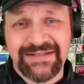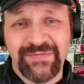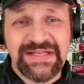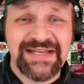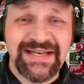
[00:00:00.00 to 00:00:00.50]

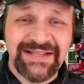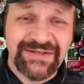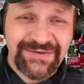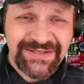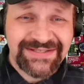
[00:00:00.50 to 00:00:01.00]
means getting the
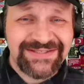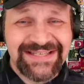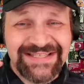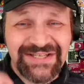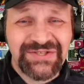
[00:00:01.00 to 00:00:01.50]
critical
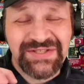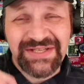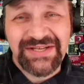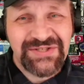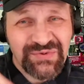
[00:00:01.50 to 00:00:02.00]
initial
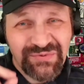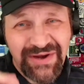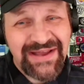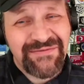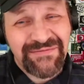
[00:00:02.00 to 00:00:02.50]
stages
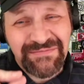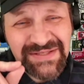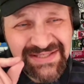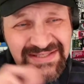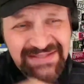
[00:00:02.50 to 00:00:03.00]
right from the
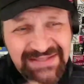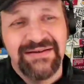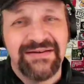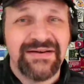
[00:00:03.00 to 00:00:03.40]
start.